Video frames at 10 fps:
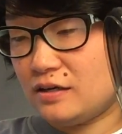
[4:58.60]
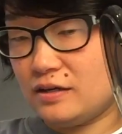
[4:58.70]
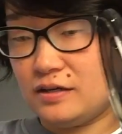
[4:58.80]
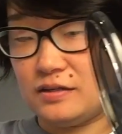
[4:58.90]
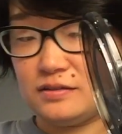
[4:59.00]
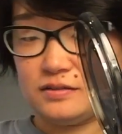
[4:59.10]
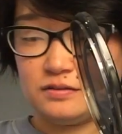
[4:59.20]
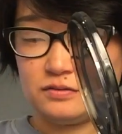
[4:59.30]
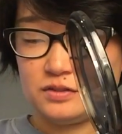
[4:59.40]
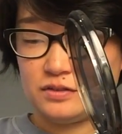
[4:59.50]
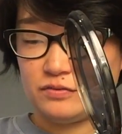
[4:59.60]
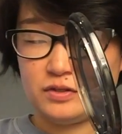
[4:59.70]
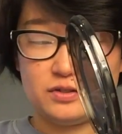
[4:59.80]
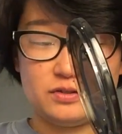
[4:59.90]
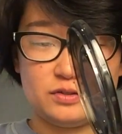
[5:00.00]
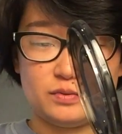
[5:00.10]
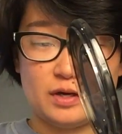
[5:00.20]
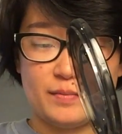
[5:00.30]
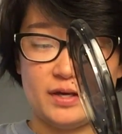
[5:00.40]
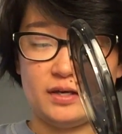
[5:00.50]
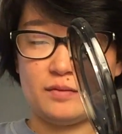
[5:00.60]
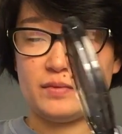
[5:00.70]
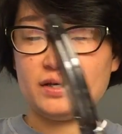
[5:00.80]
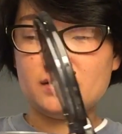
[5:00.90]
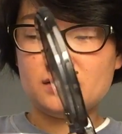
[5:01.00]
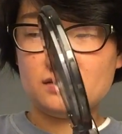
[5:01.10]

And we'll see if we can do this without making a mess.